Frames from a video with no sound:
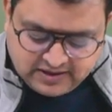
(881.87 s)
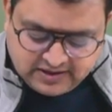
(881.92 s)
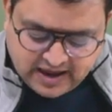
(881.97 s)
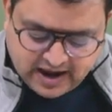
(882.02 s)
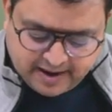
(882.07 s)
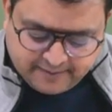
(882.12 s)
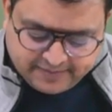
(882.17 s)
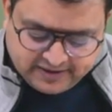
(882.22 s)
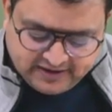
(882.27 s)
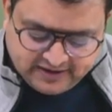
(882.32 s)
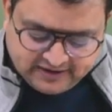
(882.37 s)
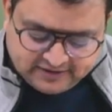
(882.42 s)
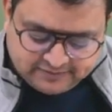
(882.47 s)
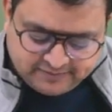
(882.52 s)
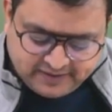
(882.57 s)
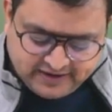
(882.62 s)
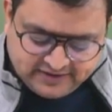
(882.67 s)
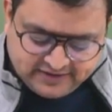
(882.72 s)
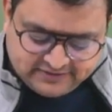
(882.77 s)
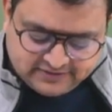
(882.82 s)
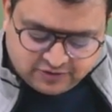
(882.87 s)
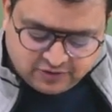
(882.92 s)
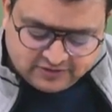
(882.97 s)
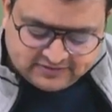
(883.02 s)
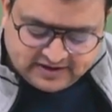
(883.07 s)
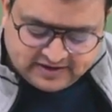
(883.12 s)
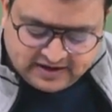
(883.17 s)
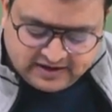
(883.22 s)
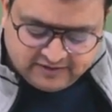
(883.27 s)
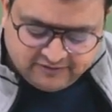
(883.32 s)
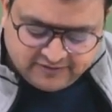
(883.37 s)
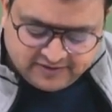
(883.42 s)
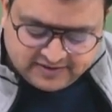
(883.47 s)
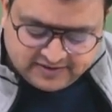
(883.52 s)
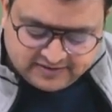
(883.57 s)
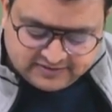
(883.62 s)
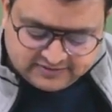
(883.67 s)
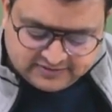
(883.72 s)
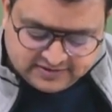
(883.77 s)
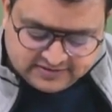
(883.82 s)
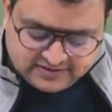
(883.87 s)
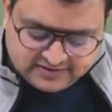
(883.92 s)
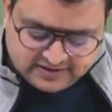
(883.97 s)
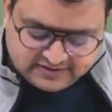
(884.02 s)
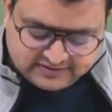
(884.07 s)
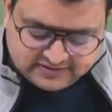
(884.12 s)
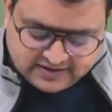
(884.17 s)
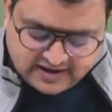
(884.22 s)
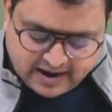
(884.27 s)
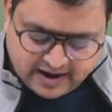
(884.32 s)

capital expenditure on scientific research let's say